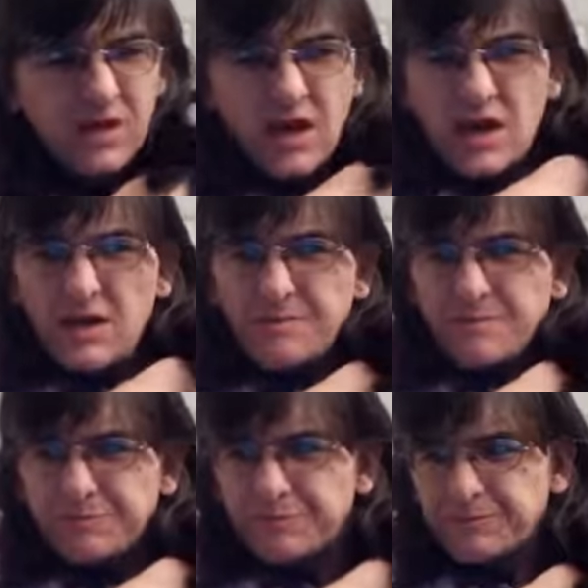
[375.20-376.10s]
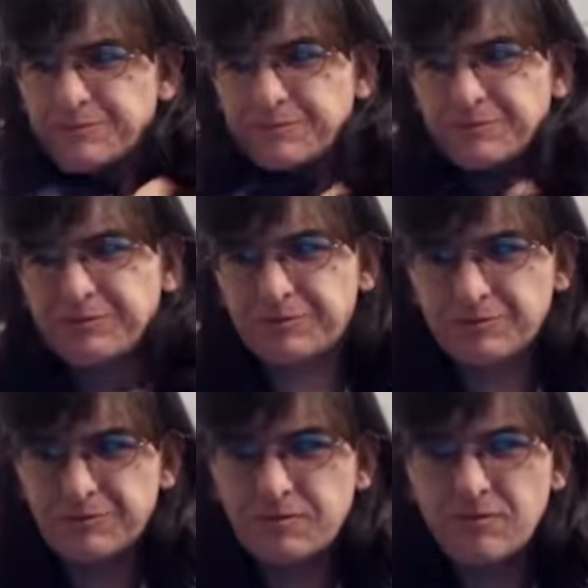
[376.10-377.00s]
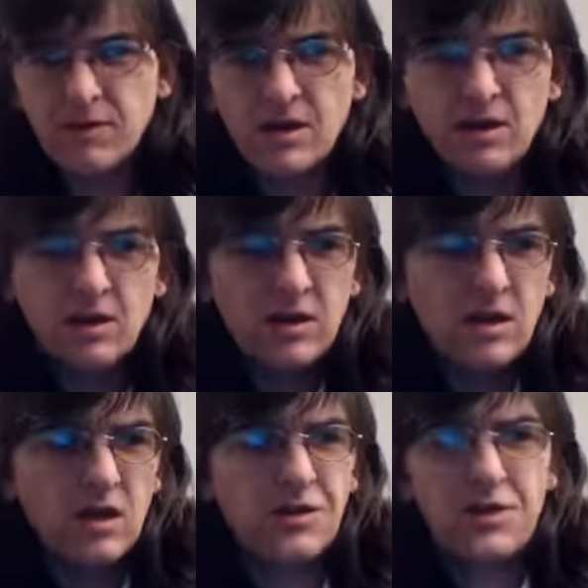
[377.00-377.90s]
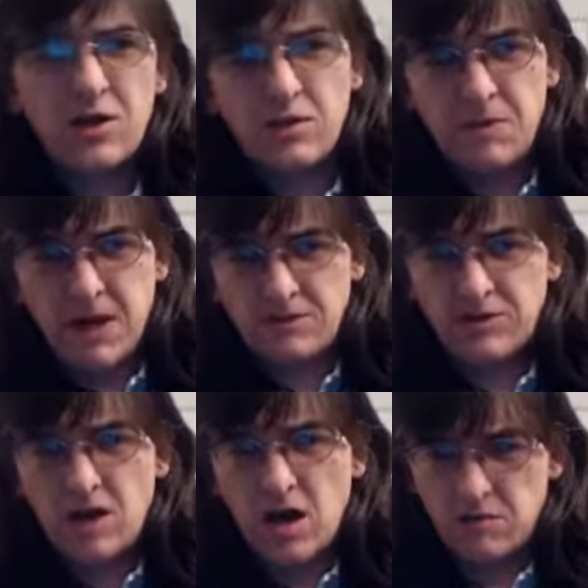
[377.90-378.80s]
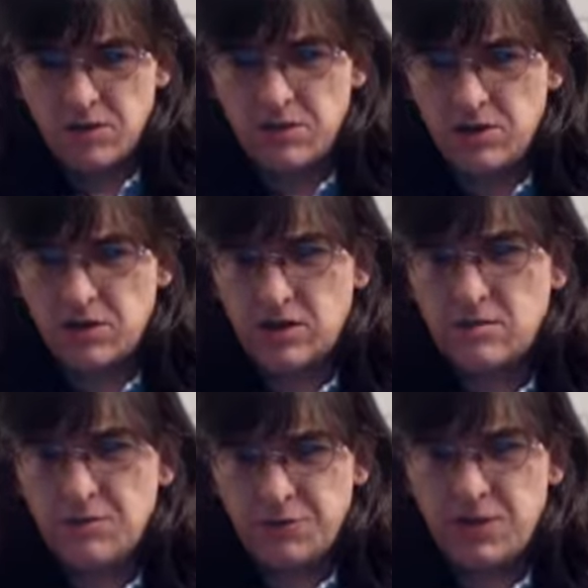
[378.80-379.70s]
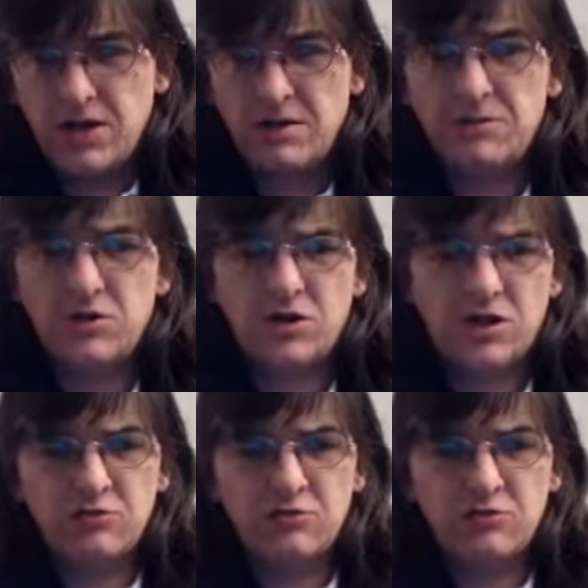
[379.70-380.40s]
A £30 an army book. I'm afraid I'm not going to review all of the armies in a week.